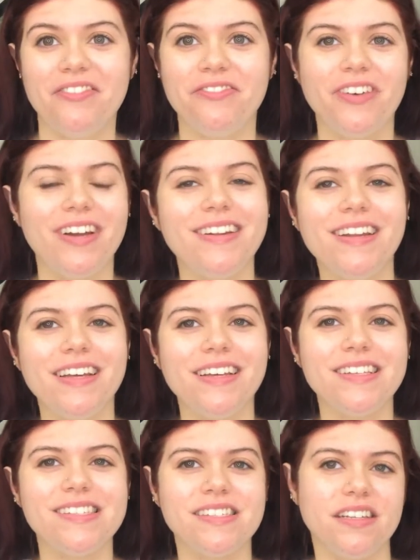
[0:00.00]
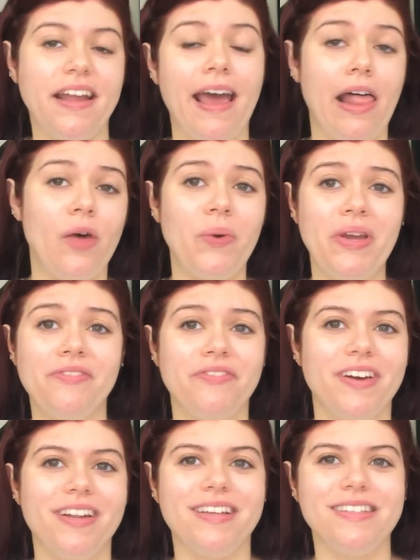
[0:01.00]
funness and Halloween
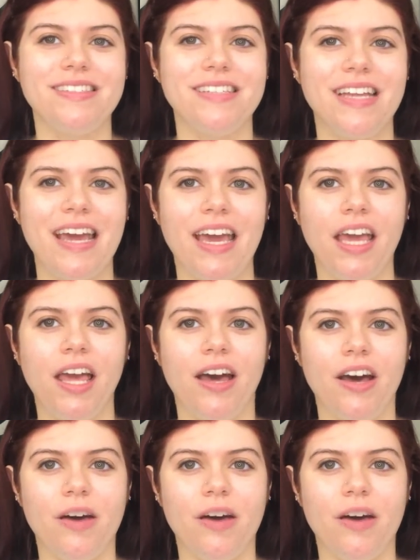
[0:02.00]
funness today.